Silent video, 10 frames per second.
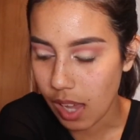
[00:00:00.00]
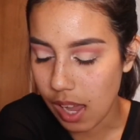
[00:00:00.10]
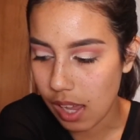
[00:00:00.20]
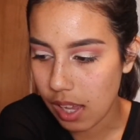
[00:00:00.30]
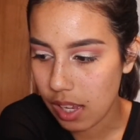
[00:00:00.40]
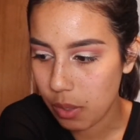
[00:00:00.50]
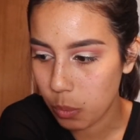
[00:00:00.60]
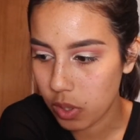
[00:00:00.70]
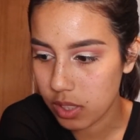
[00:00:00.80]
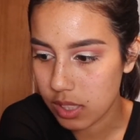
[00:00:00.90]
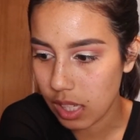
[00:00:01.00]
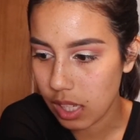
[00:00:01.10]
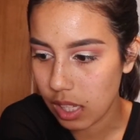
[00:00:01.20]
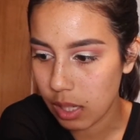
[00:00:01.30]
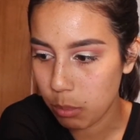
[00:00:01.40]
I was
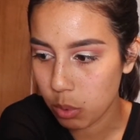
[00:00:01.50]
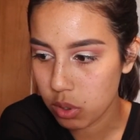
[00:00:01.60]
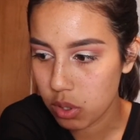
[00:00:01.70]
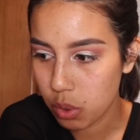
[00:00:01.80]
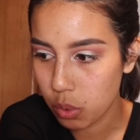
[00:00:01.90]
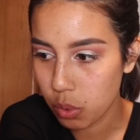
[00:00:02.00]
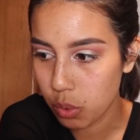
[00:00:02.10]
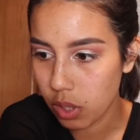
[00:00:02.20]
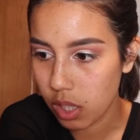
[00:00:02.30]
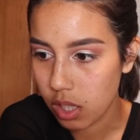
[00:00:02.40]
able to